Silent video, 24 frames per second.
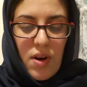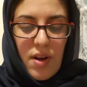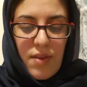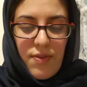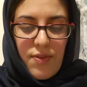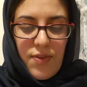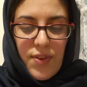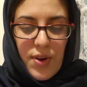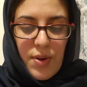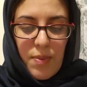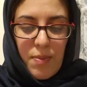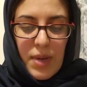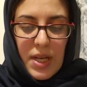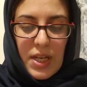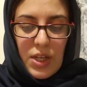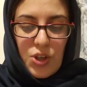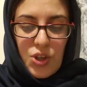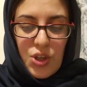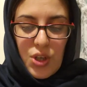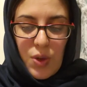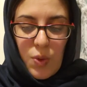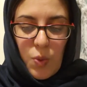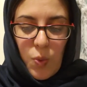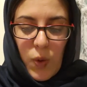
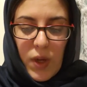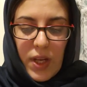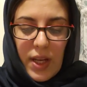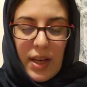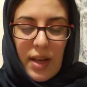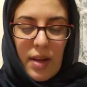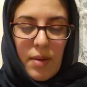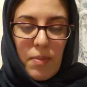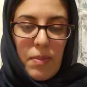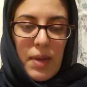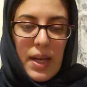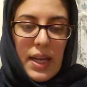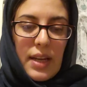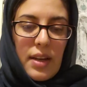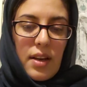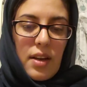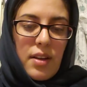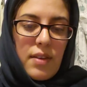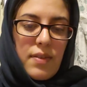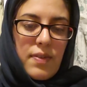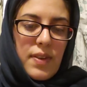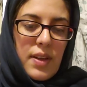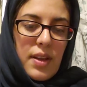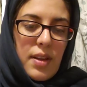affirmation we can make
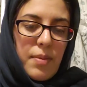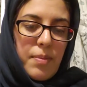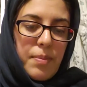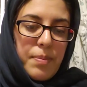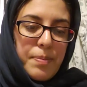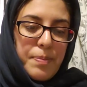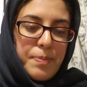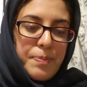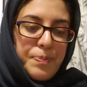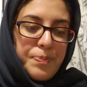of him.